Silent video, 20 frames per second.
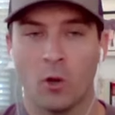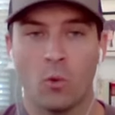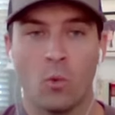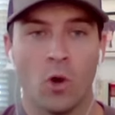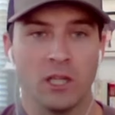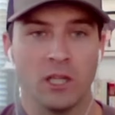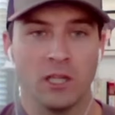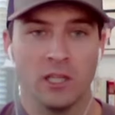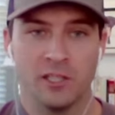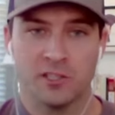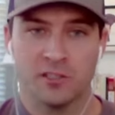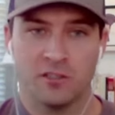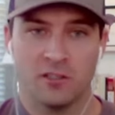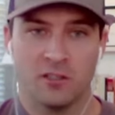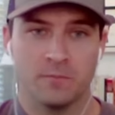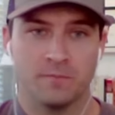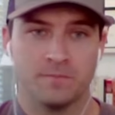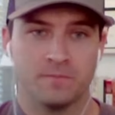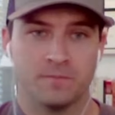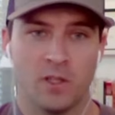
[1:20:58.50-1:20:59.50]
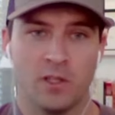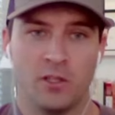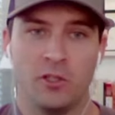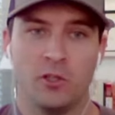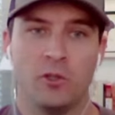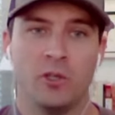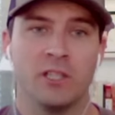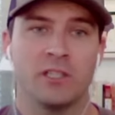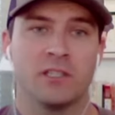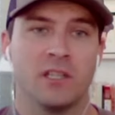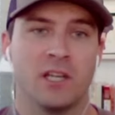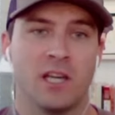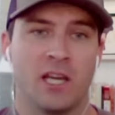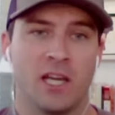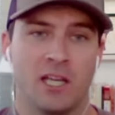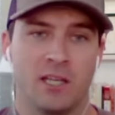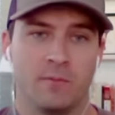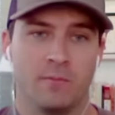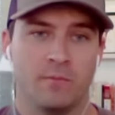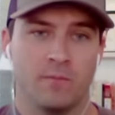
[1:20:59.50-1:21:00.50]
We'll pick one listener and you
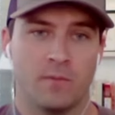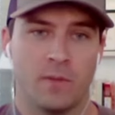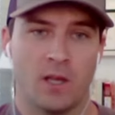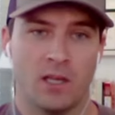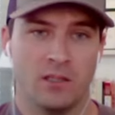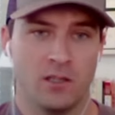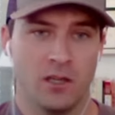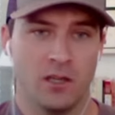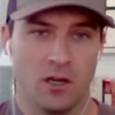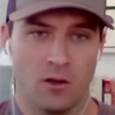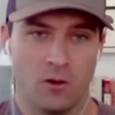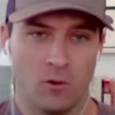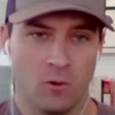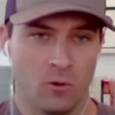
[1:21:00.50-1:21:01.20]
get to name a